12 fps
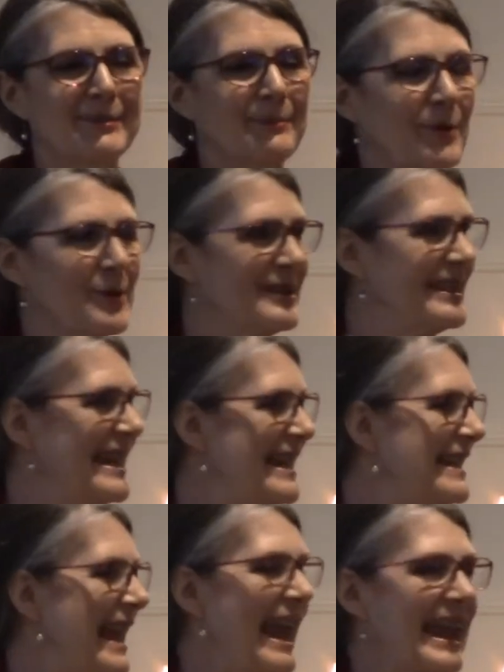
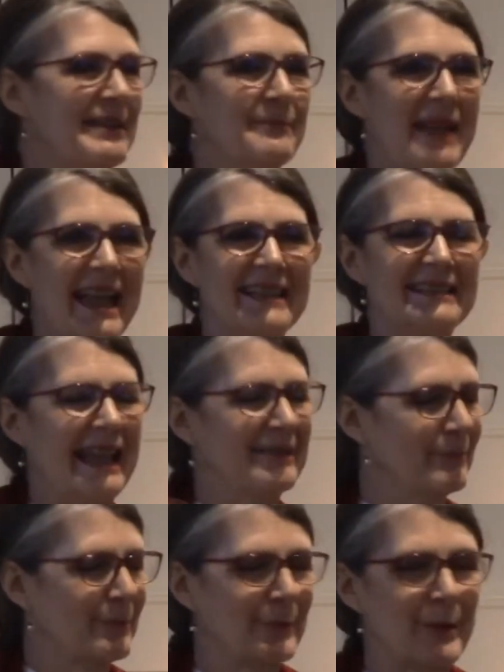morning. Amen
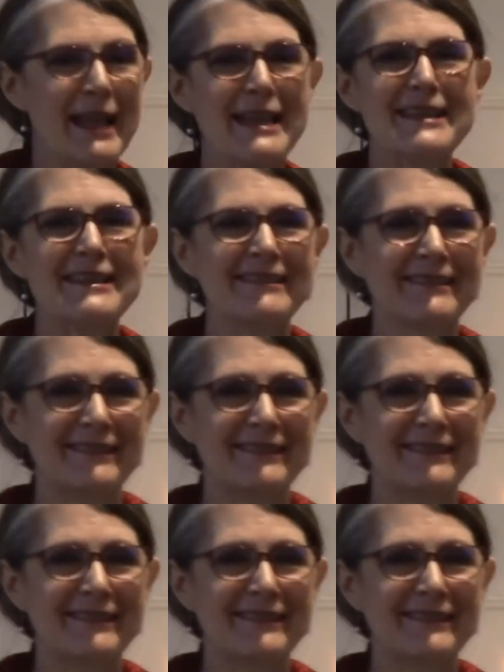and praise